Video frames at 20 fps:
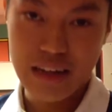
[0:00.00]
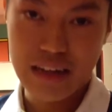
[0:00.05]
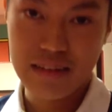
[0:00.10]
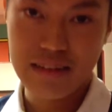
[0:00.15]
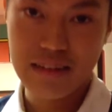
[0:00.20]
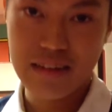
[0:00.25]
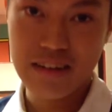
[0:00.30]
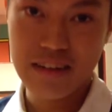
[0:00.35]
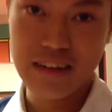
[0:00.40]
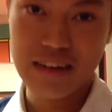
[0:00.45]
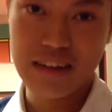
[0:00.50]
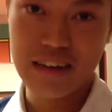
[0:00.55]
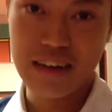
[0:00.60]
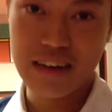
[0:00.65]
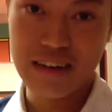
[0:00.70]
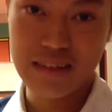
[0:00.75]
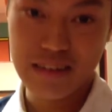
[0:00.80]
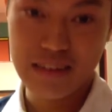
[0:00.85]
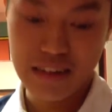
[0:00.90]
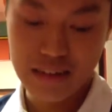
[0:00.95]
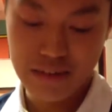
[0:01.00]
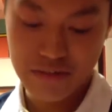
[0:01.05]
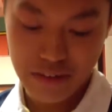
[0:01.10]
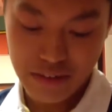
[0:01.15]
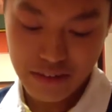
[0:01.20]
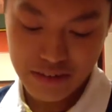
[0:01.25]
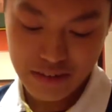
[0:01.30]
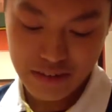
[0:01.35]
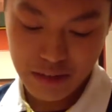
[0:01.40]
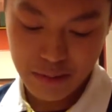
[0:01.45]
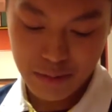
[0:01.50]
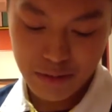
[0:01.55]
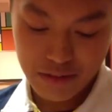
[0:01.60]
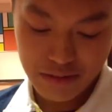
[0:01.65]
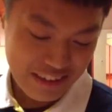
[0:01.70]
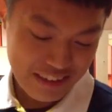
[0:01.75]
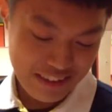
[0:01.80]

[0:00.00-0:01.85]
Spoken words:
Silicon dioxide is very stable.